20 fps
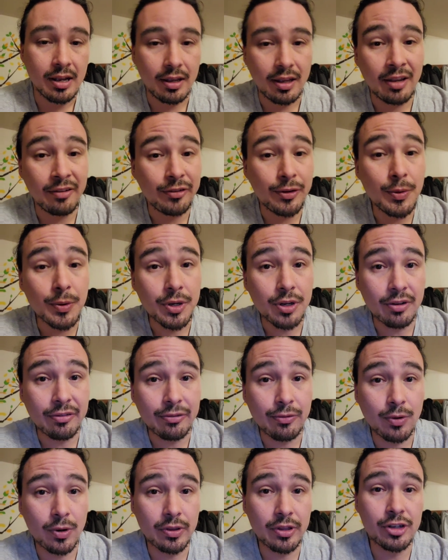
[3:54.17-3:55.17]
If you can
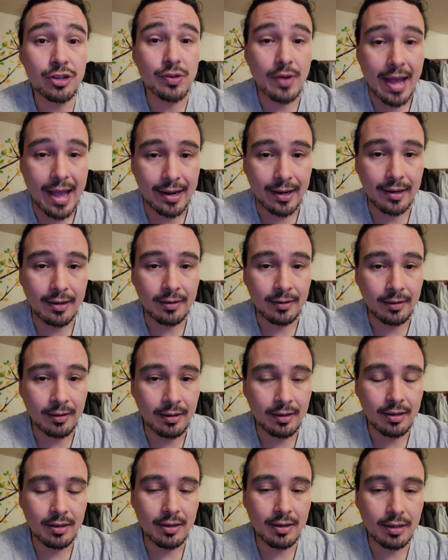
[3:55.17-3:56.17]
afford the dragon,
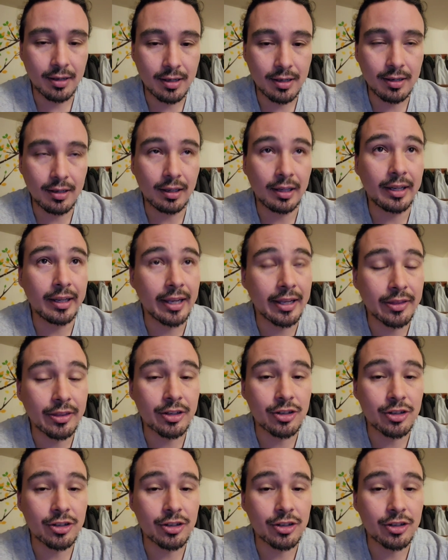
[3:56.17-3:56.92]
get